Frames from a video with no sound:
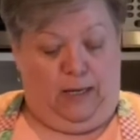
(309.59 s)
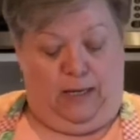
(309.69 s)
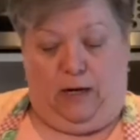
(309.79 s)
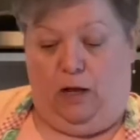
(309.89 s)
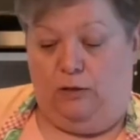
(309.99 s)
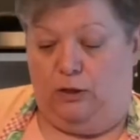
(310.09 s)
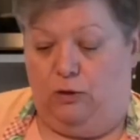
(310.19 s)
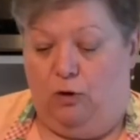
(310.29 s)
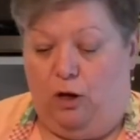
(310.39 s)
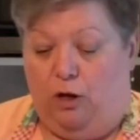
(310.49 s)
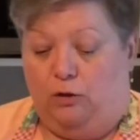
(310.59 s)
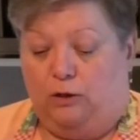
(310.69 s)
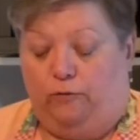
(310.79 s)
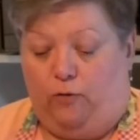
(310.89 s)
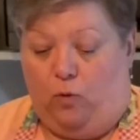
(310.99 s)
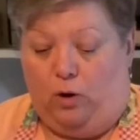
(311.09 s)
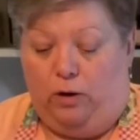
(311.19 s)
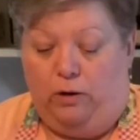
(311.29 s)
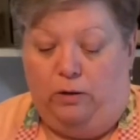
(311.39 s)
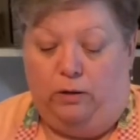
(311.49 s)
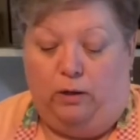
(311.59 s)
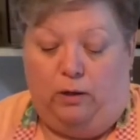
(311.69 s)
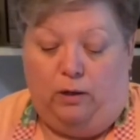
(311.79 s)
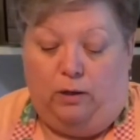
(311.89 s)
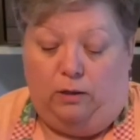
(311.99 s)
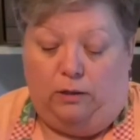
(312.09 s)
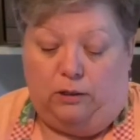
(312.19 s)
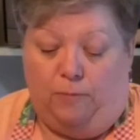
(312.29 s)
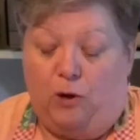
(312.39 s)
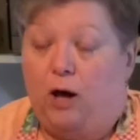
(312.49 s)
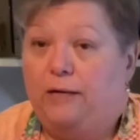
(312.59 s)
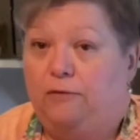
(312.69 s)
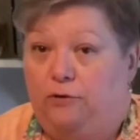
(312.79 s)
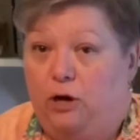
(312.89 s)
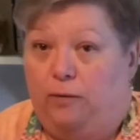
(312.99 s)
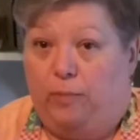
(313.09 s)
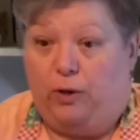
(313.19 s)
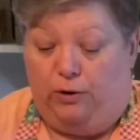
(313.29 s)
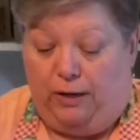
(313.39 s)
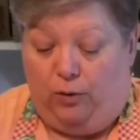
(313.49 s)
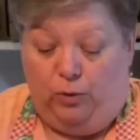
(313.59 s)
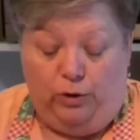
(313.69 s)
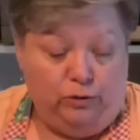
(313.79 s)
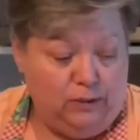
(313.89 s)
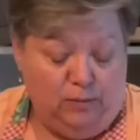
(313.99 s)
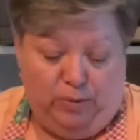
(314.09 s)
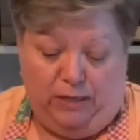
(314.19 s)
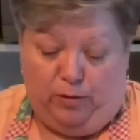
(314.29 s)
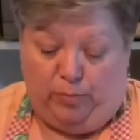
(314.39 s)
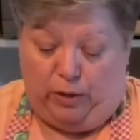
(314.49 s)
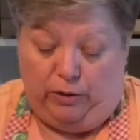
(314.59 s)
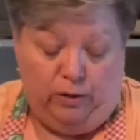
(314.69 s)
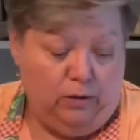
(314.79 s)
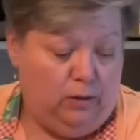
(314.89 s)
it also calls for some kind of nut butter. Now, we're using peanut butter.